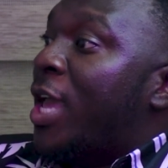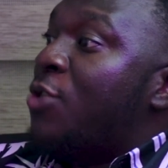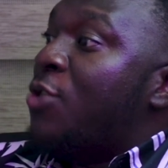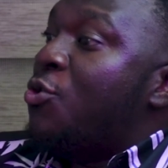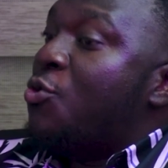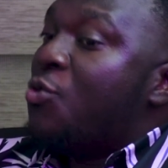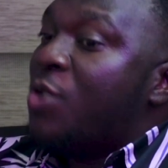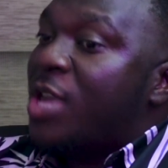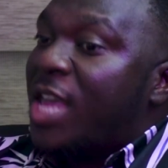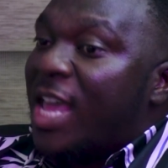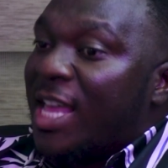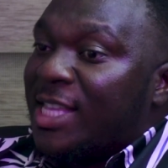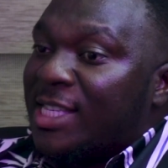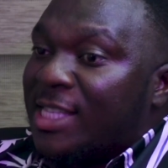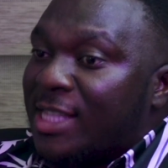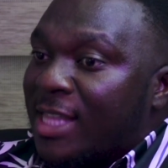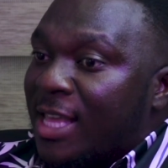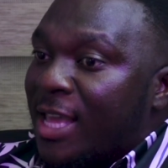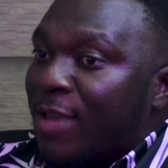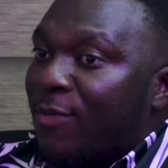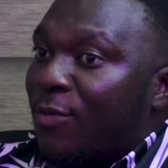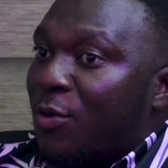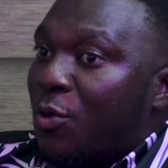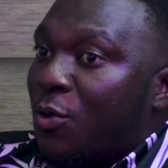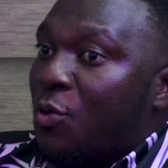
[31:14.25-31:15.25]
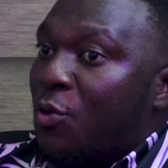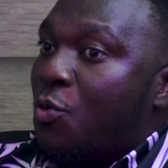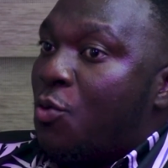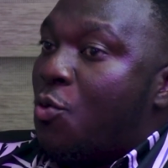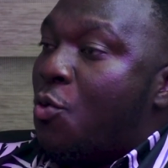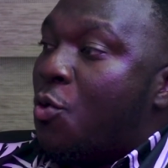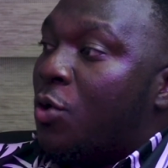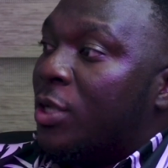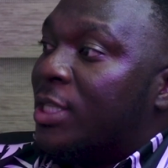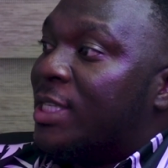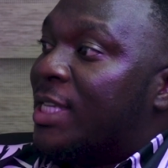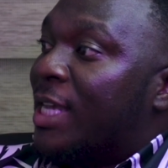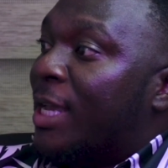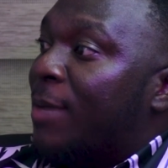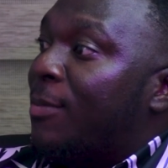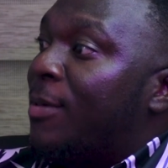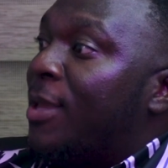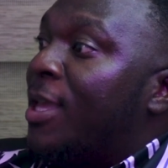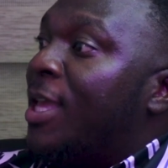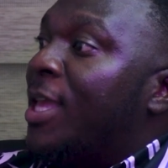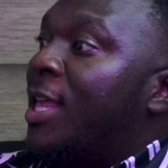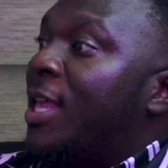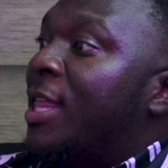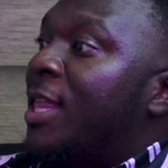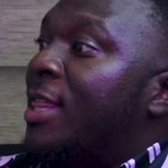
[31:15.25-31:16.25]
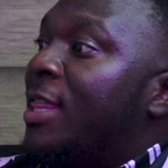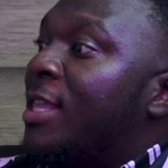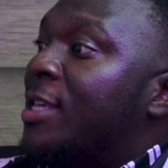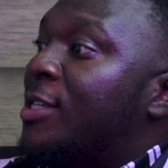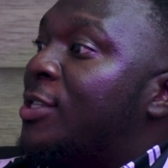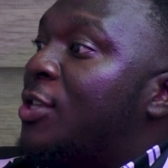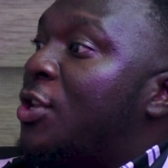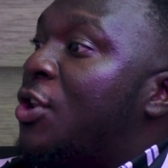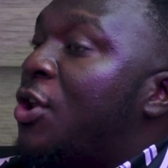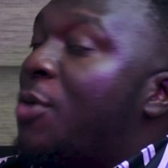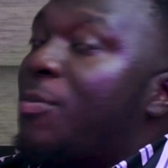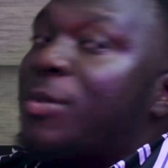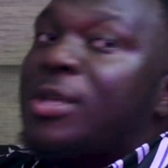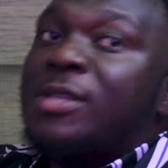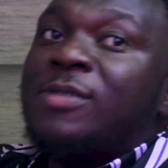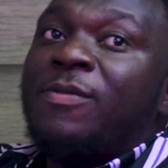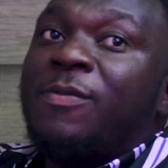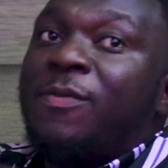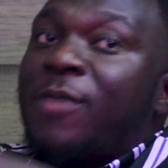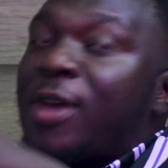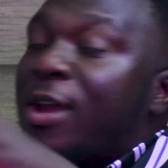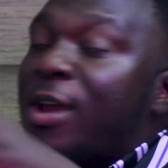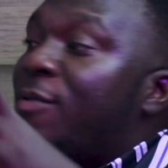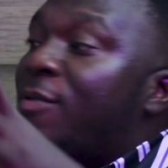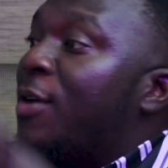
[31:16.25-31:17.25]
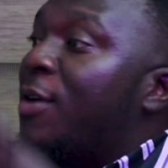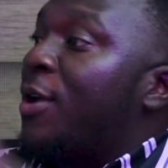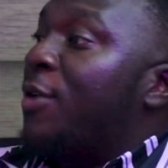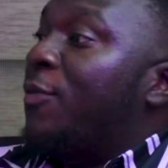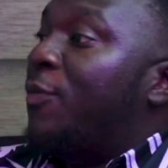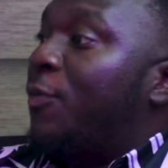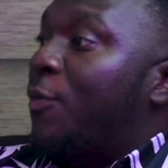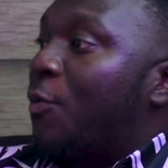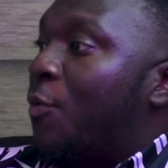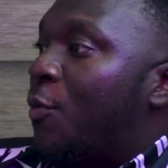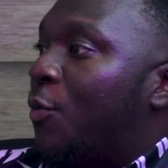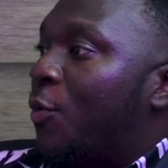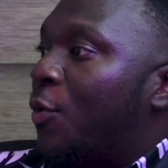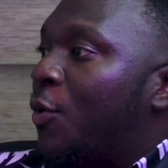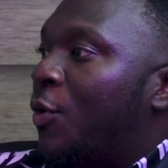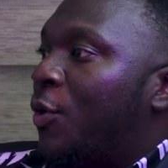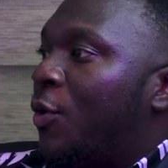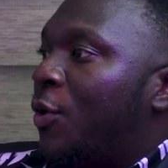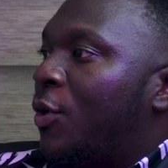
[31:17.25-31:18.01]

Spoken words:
And you get there, if you don't go on time, the stadium is very, very full.